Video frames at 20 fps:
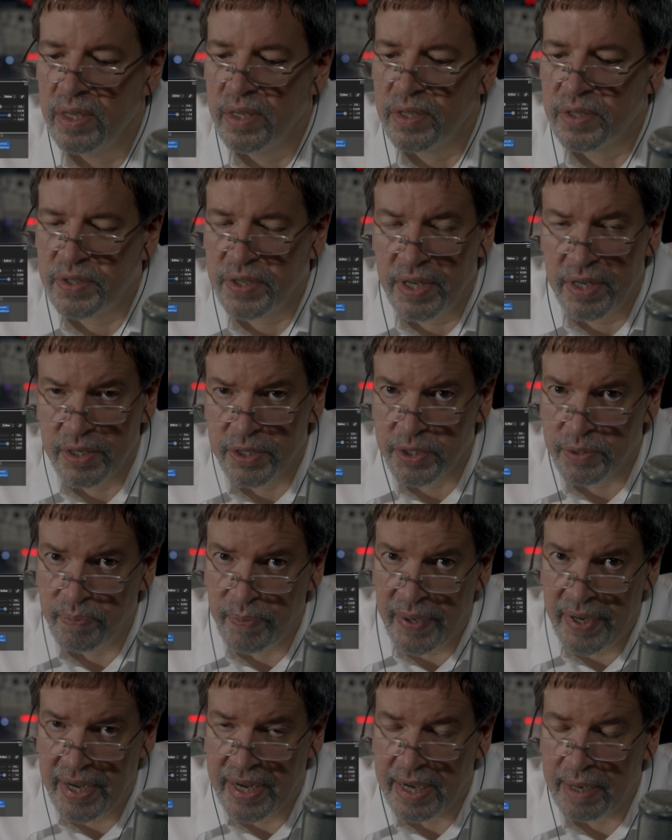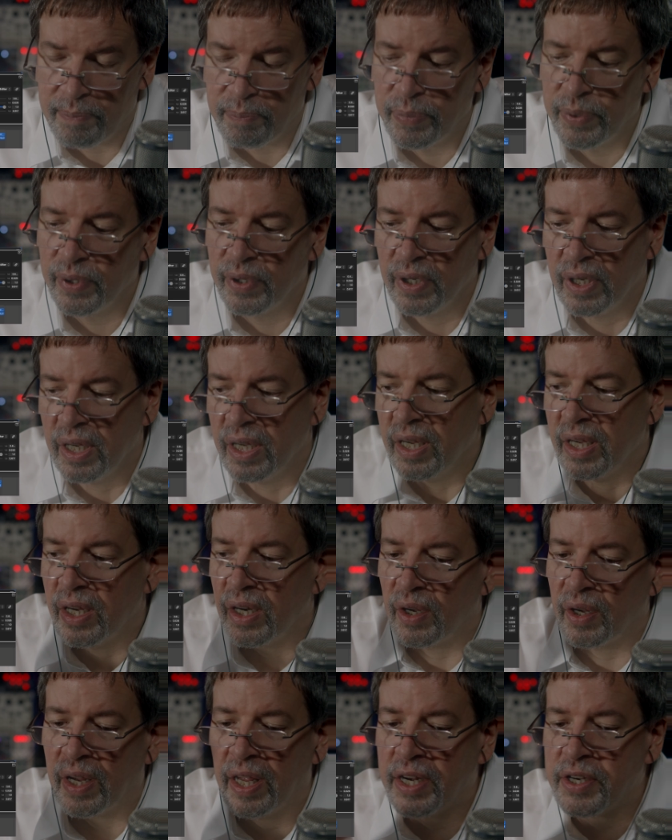since mid amp
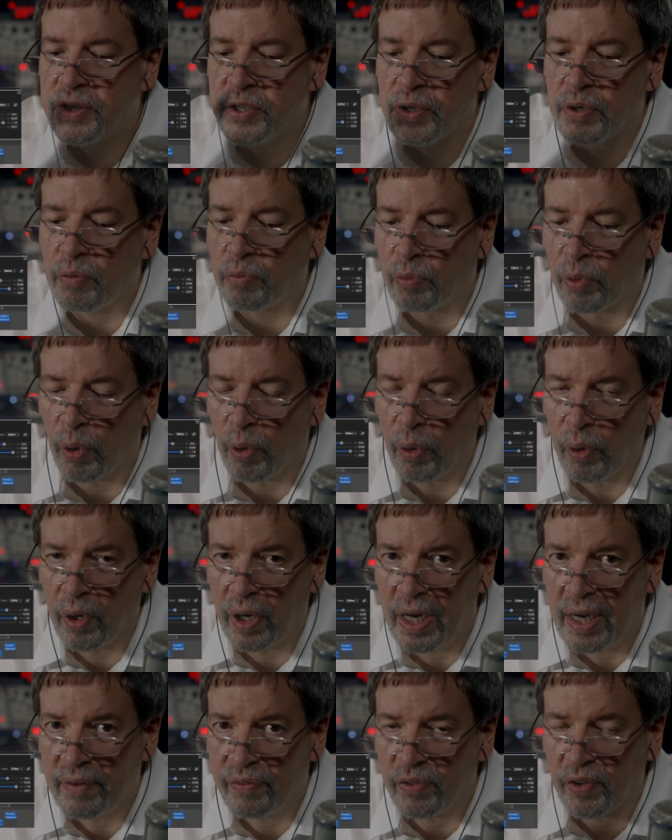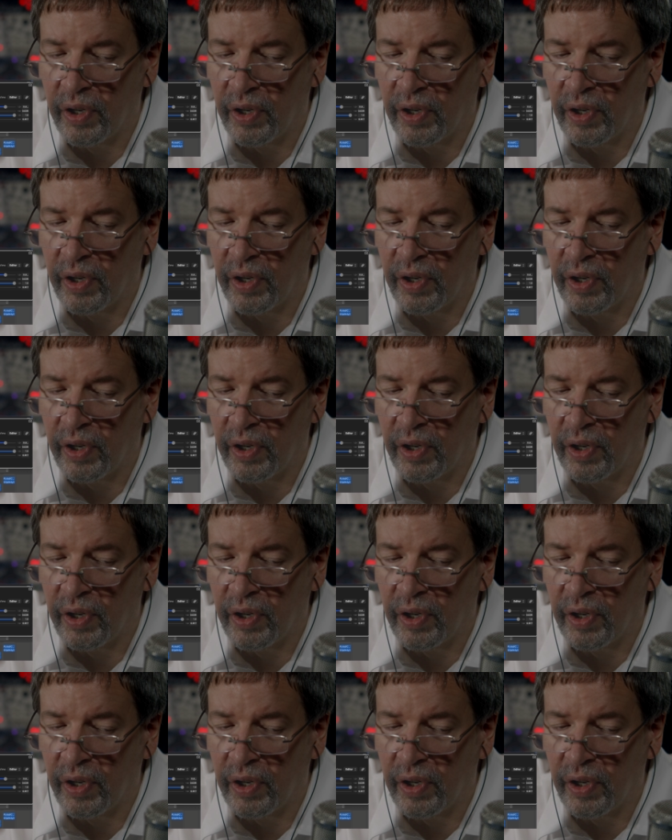lets you roll off